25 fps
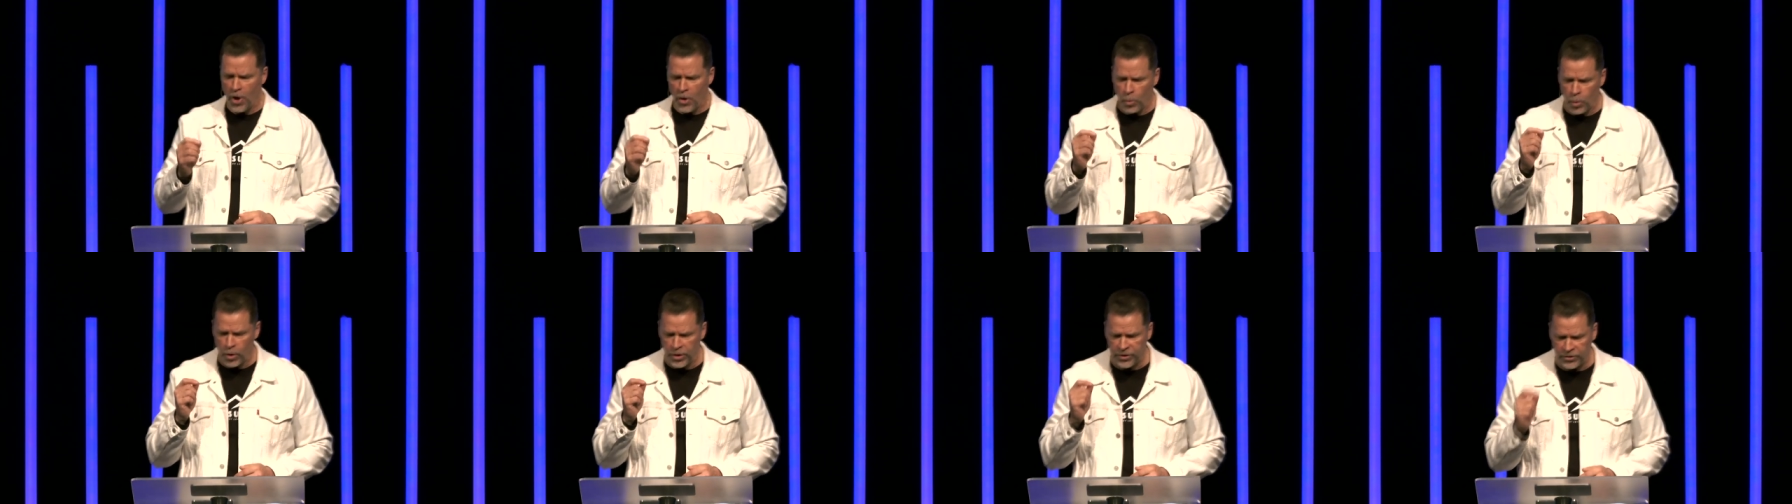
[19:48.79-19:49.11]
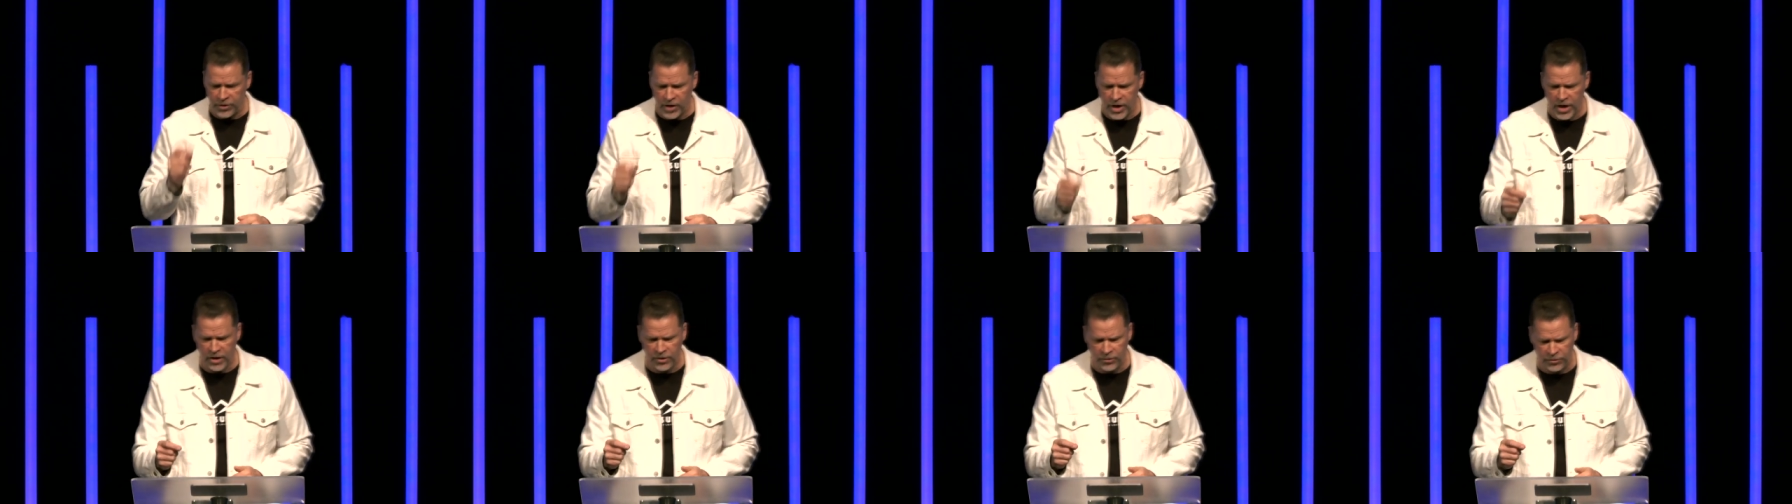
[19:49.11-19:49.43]

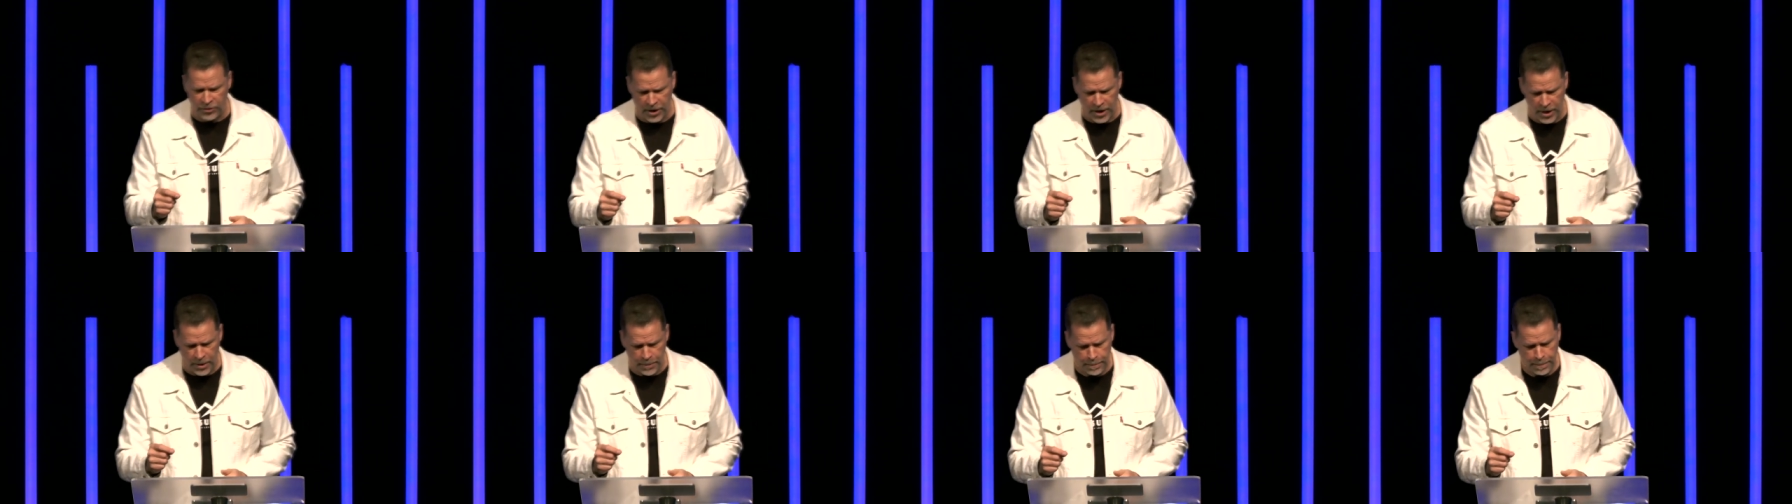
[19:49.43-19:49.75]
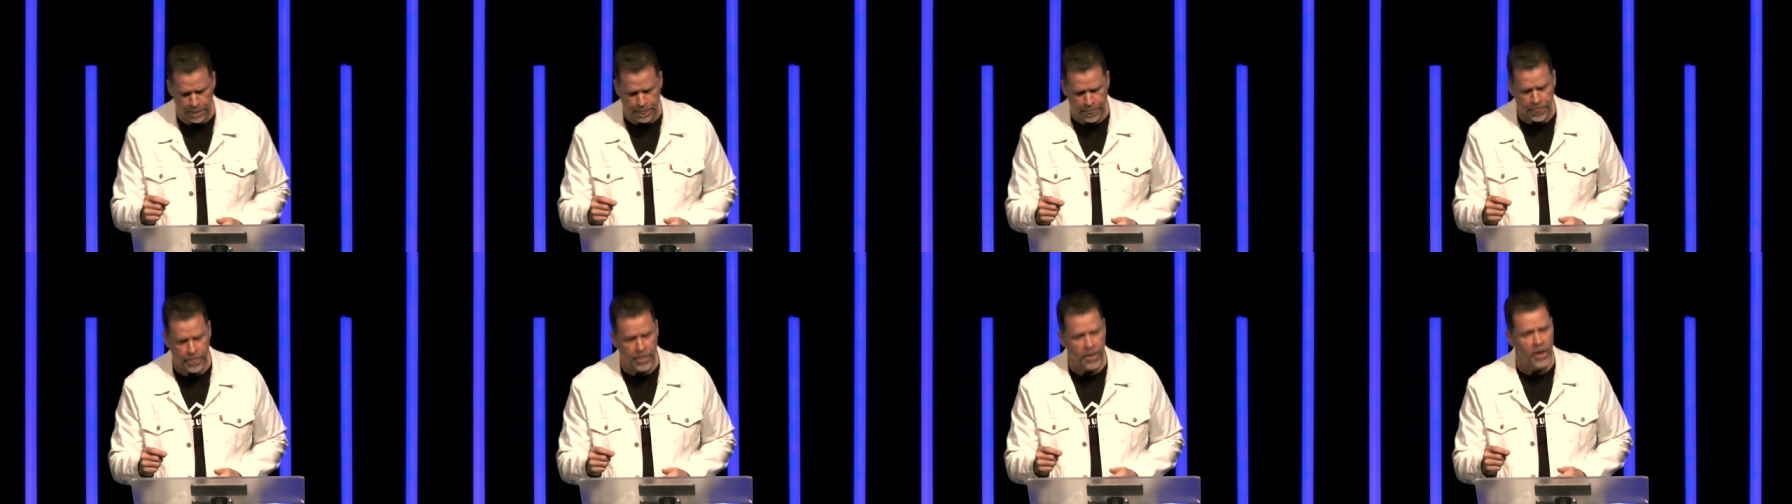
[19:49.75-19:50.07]
was easy.
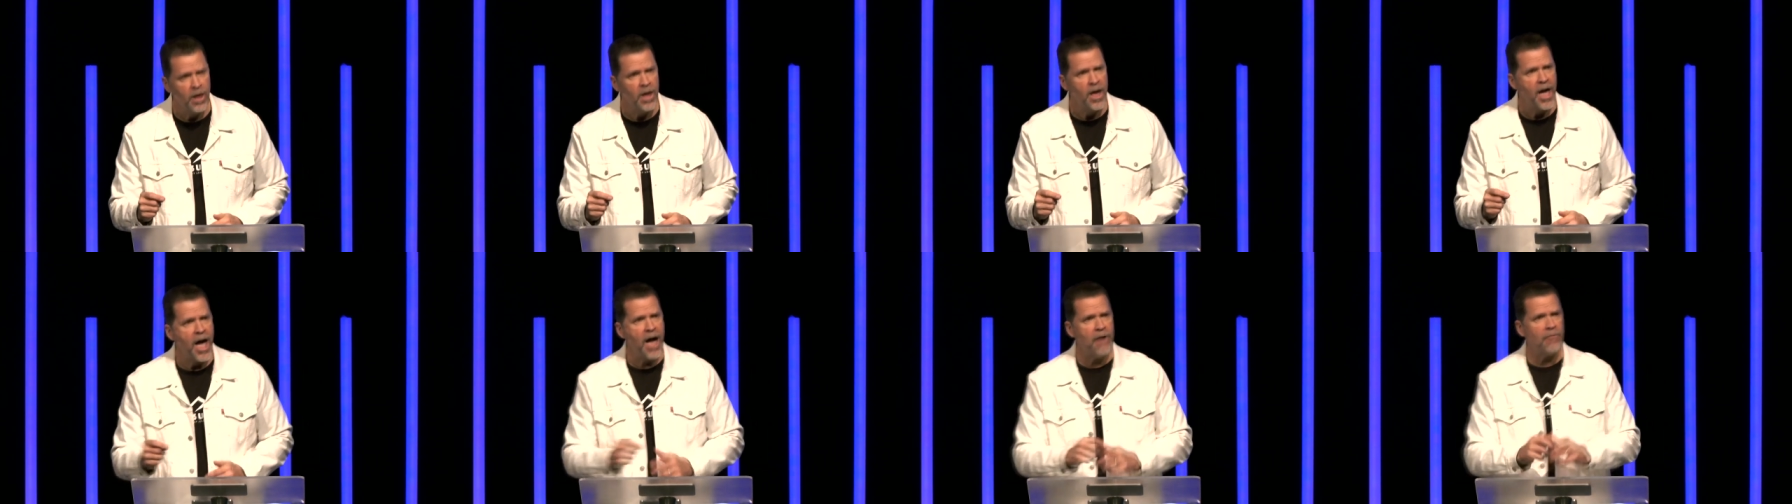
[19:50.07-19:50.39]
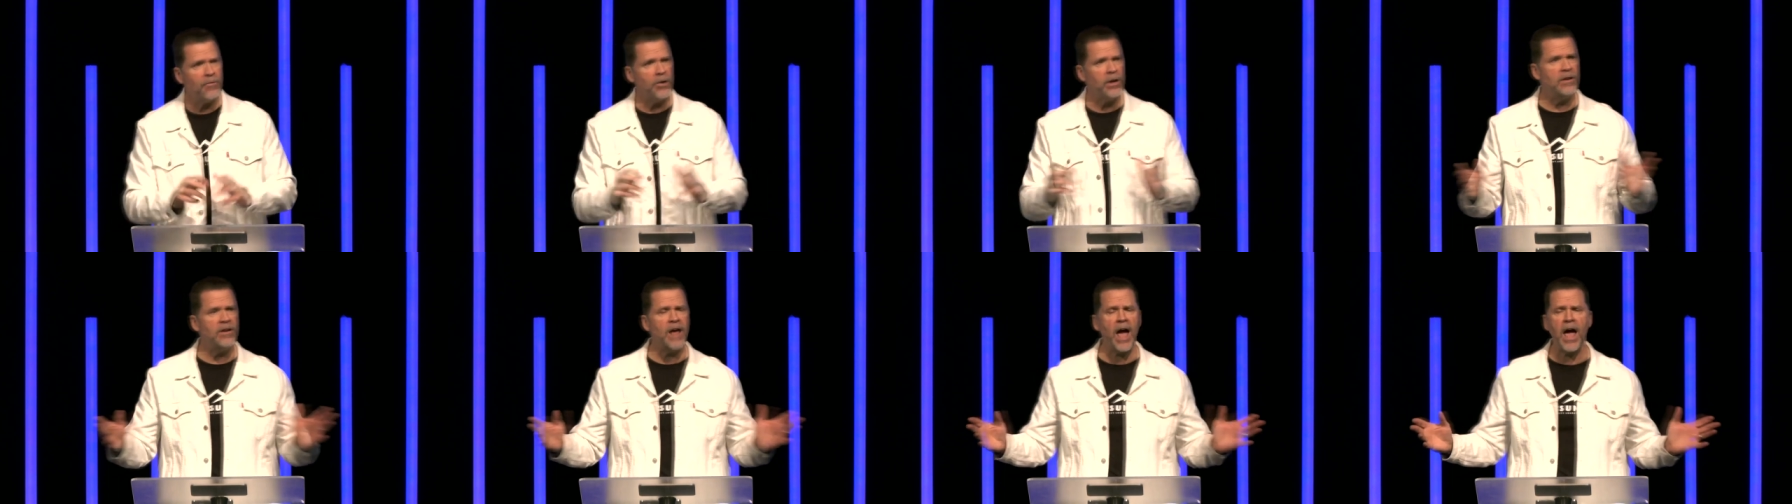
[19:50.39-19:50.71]

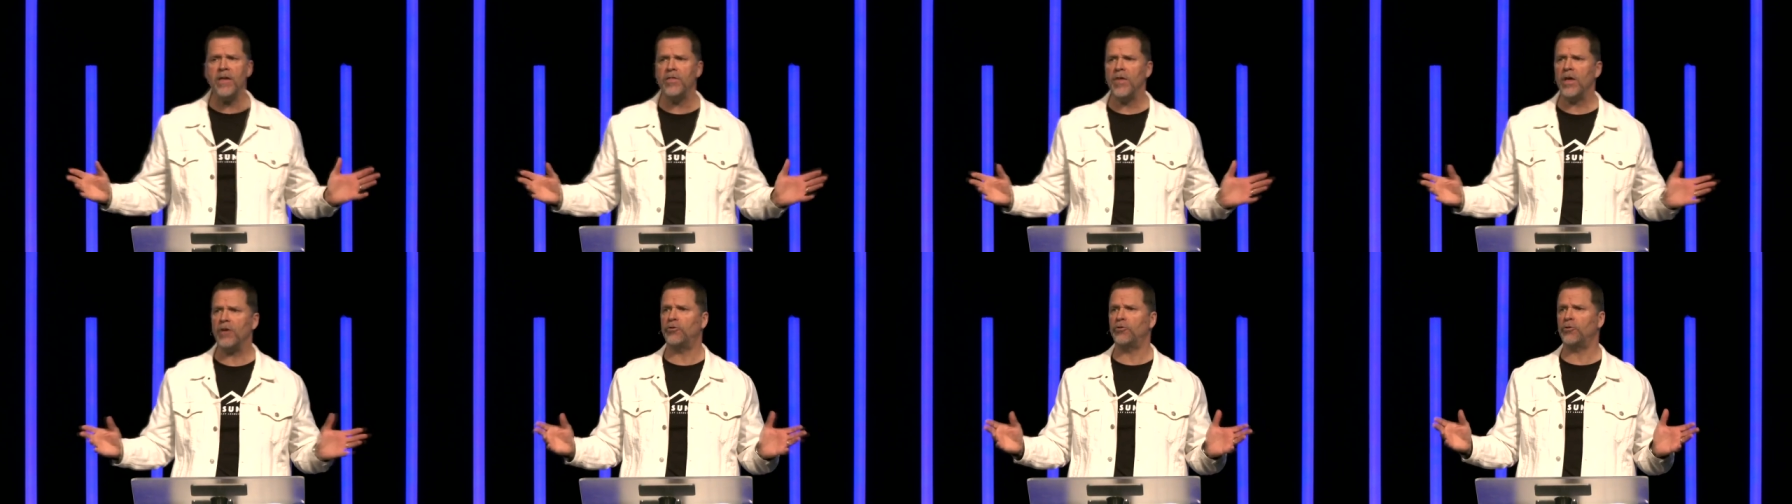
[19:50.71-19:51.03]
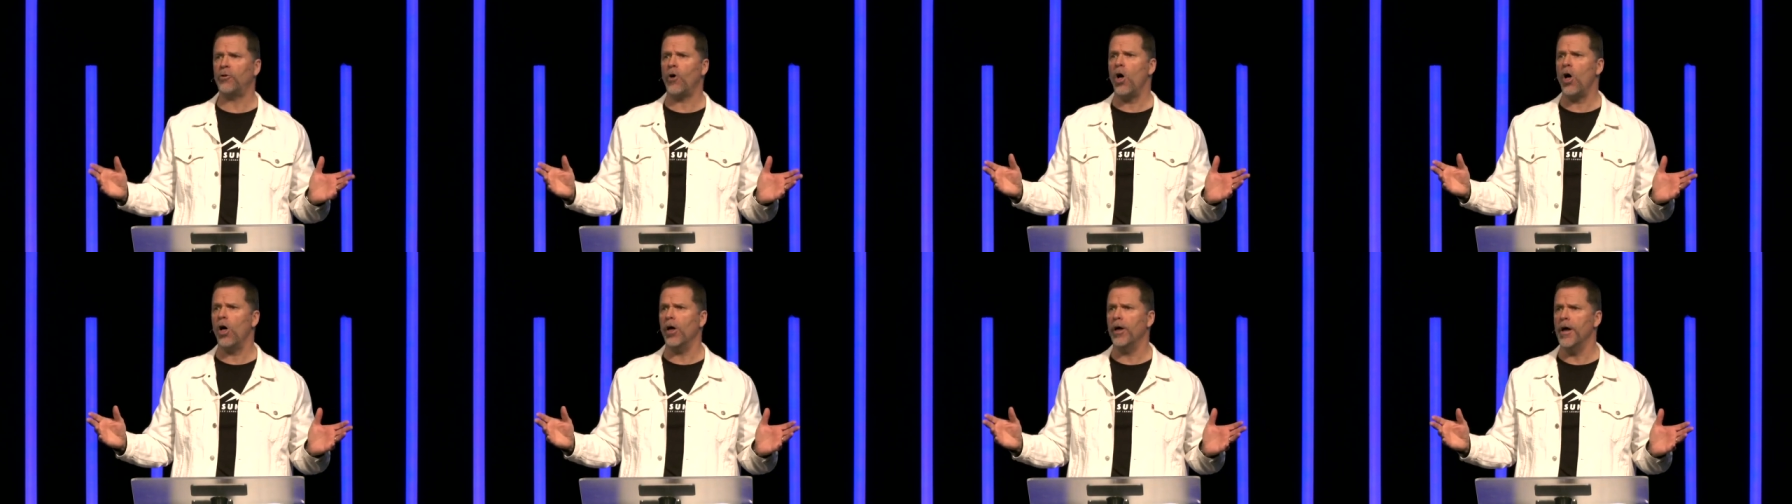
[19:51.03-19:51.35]
Every day they
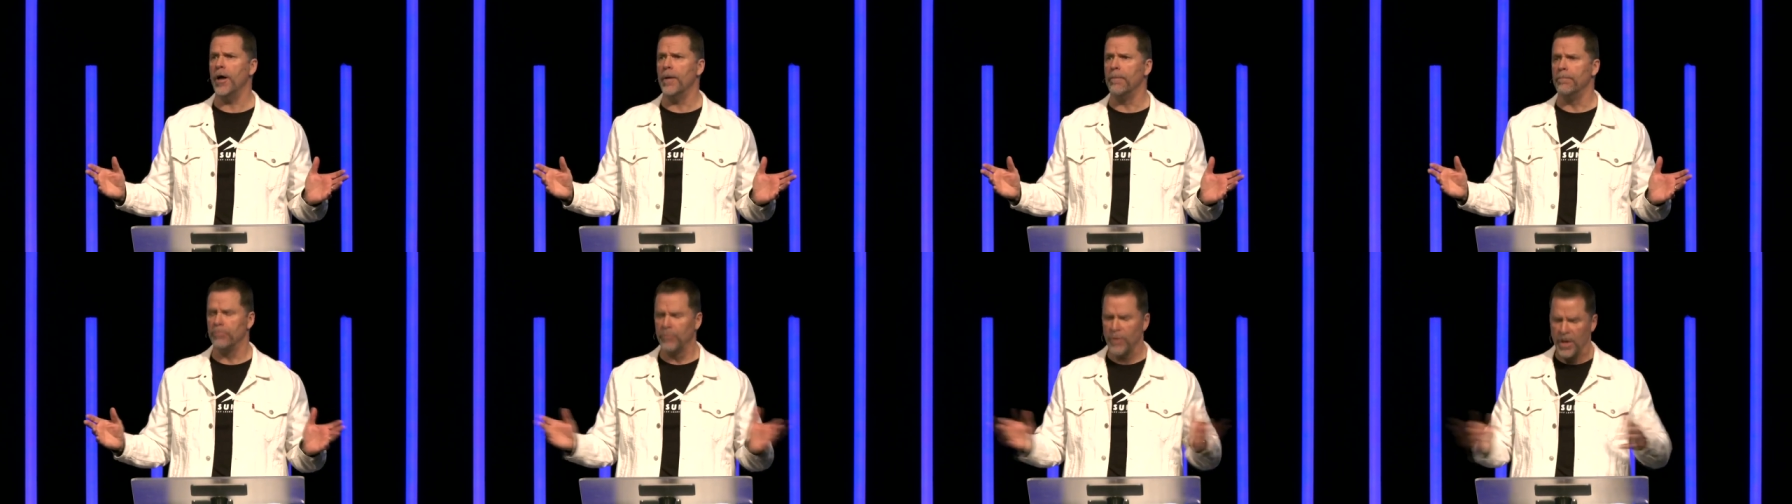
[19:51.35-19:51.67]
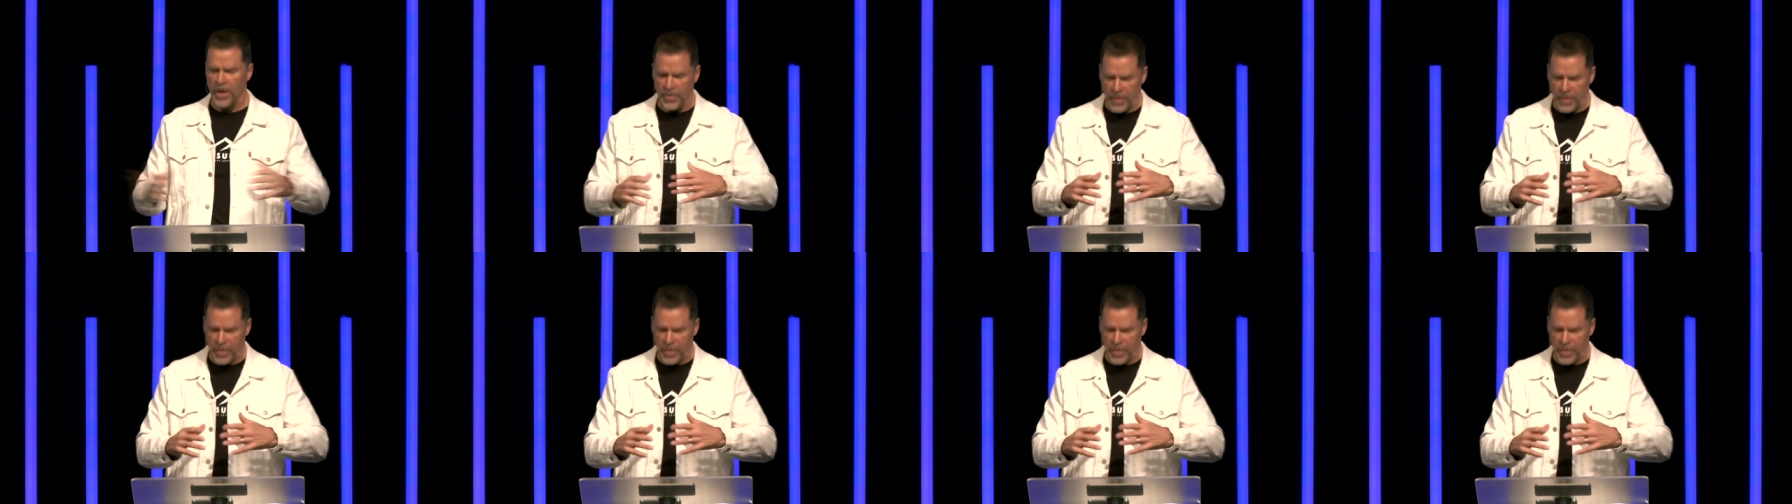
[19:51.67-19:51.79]
saw him,